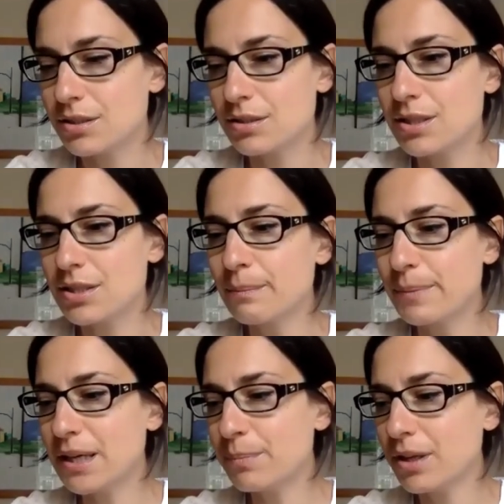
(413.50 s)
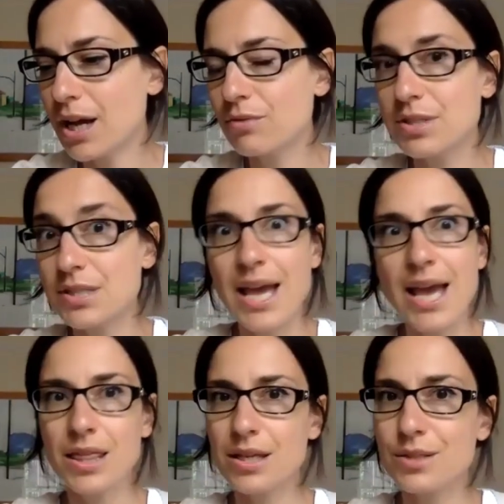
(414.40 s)
some people. How dare
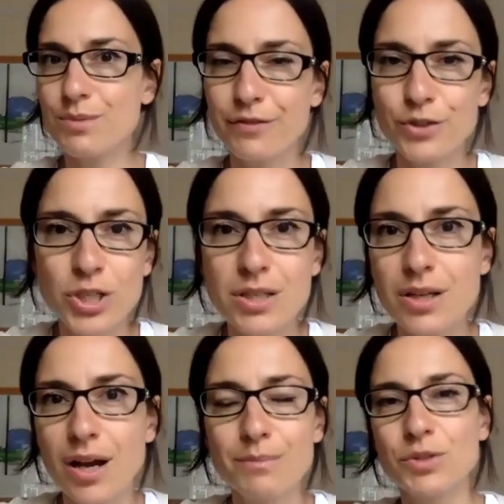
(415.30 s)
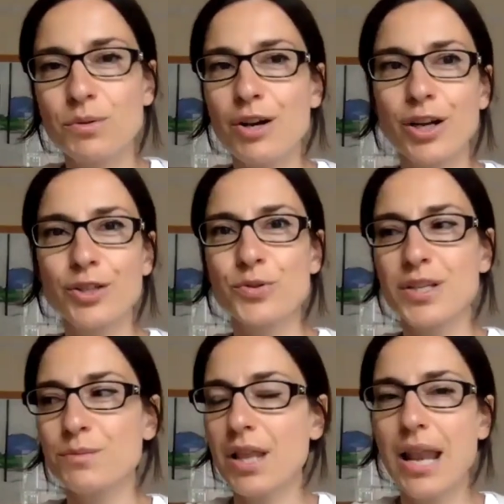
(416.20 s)
these refugees come to our countries
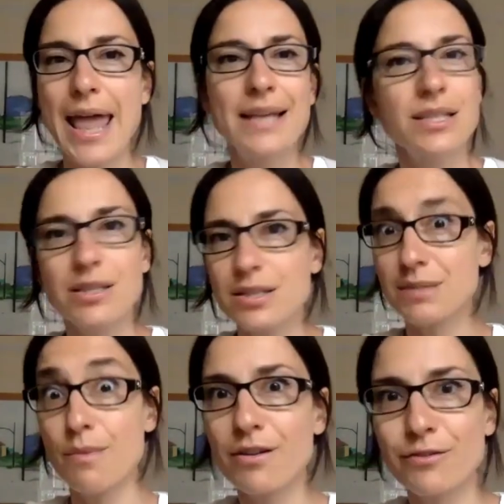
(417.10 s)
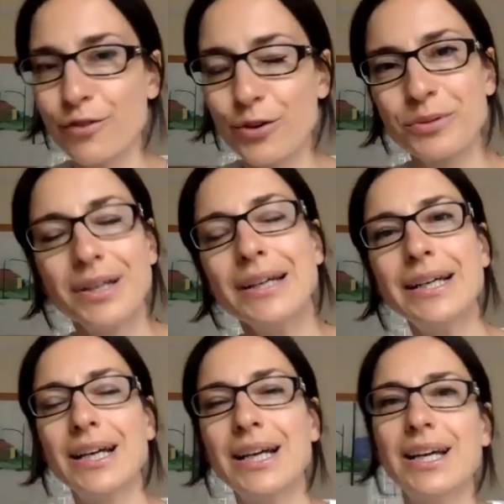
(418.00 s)
with the latest smartphone,
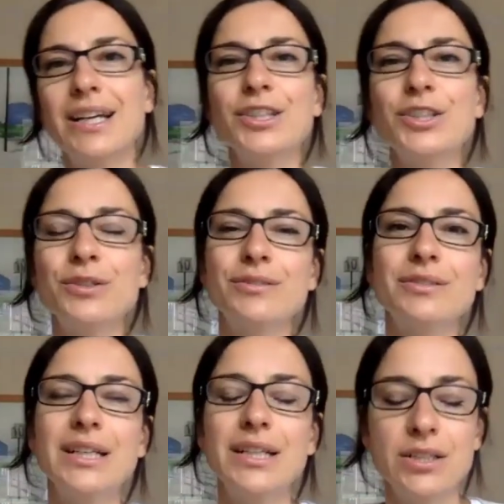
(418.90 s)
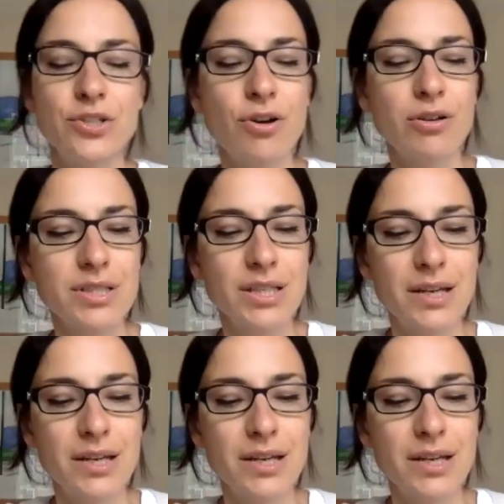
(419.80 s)
not